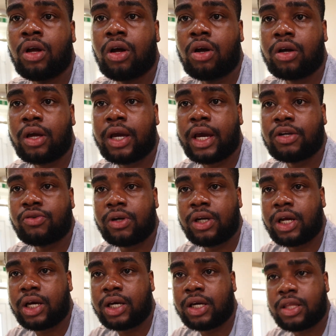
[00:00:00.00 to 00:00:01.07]
Okay guys, right
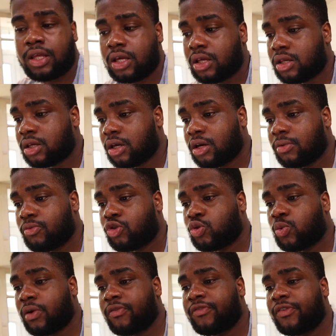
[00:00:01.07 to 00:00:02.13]
now it is
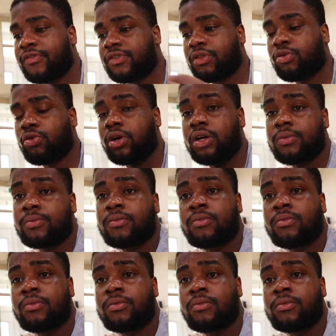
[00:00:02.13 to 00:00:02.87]
12:53